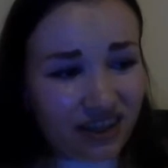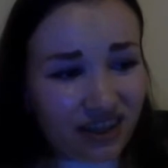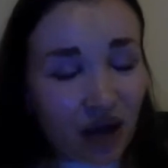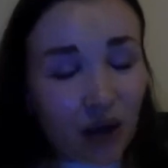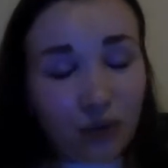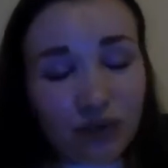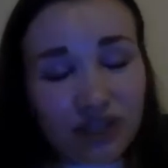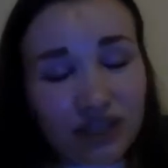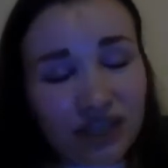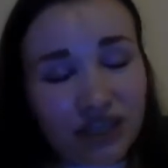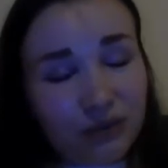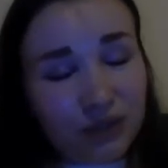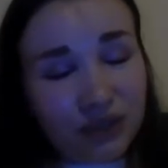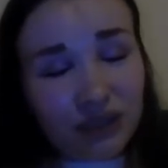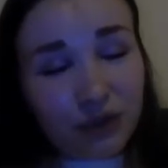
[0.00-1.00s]
I would say
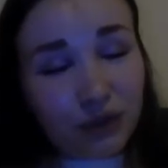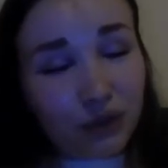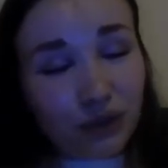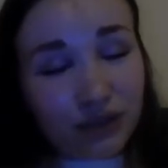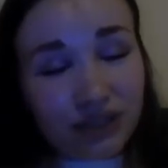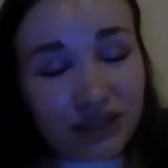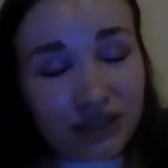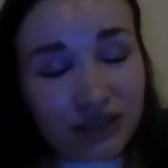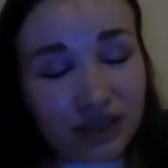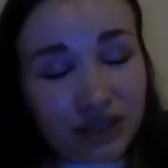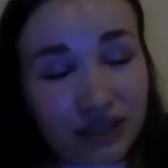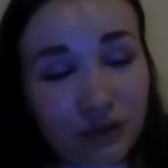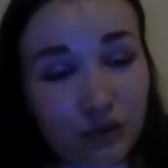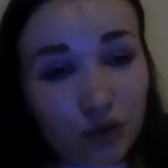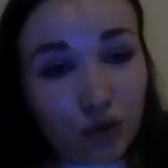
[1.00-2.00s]
whenever you attend the
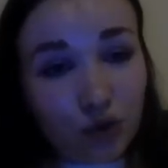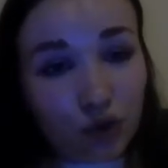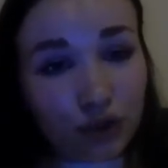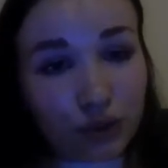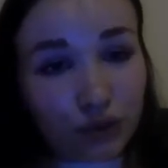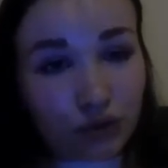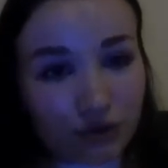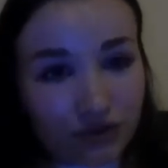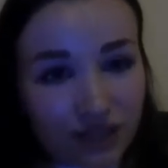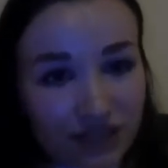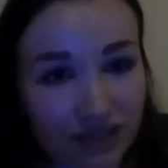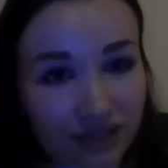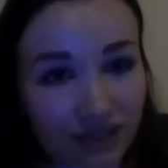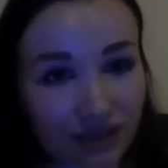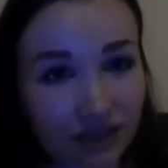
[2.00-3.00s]
interview, you're
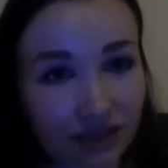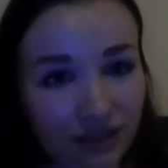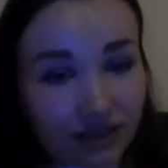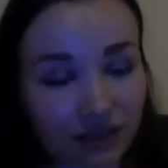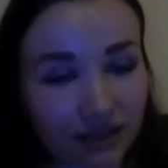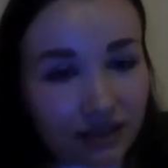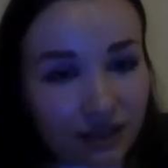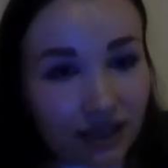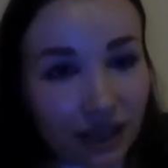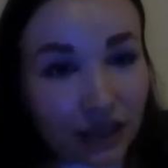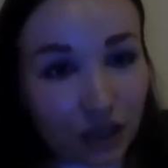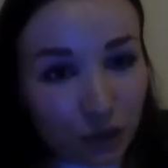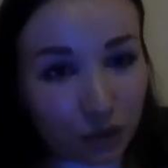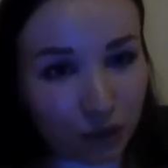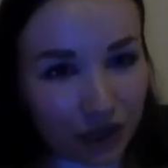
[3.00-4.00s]
nervous
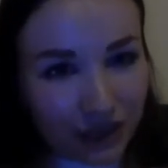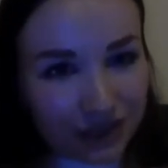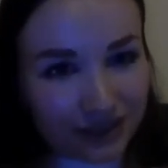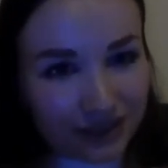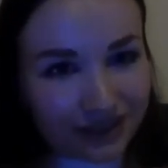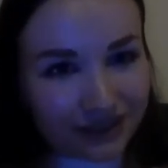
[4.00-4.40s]
anyway.